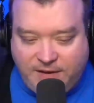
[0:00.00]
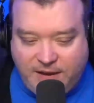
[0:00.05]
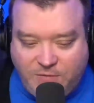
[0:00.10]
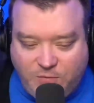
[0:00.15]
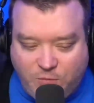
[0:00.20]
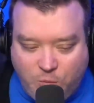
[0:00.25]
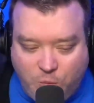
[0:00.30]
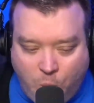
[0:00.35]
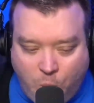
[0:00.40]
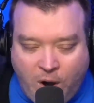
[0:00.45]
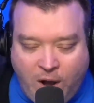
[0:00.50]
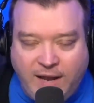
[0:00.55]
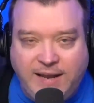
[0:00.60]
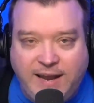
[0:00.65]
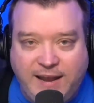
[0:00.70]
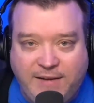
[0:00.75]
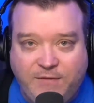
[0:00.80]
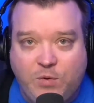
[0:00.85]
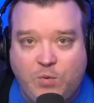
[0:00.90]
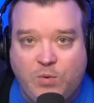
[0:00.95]
I want
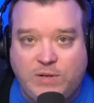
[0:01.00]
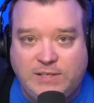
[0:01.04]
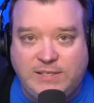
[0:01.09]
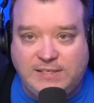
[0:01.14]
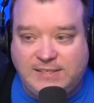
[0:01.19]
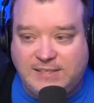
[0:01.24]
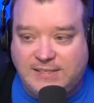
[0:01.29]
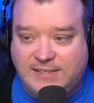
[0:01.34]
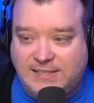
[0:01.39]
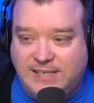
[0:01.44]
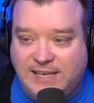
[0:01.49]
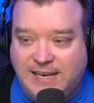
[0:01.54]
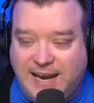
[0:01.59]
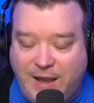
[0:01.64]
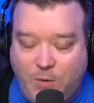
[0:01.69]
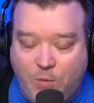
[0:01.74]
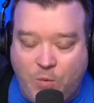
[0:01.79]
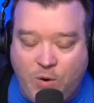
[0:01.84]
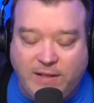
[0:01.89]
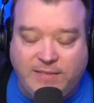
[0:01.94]
everyone to succeed.
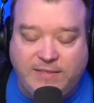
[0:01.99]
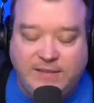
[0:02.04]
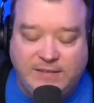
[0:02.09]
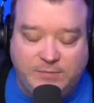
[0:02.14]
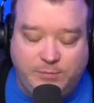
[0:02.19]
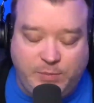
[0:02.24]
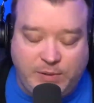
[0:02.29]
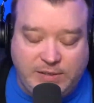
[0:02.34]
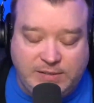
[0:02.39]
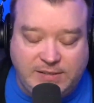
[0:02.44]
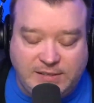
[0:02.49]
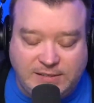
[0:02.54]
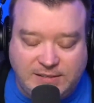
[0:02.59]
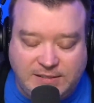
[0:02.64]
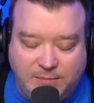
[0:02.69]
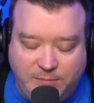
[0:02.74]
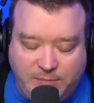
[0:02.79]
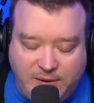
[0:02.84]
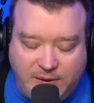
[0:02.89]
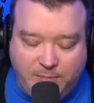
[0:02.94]
I want this business
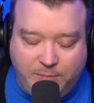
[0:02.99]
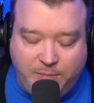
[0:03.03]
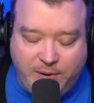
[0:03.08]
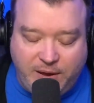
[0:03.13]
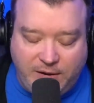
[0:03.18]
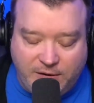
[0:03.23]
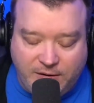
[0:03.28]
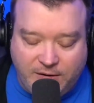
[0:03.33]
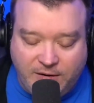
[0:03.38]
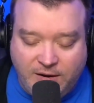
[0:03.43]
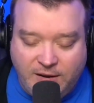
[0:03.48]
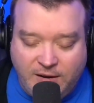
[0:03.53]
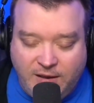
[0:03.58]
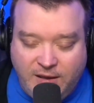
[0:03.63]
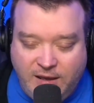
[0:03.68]
to be better.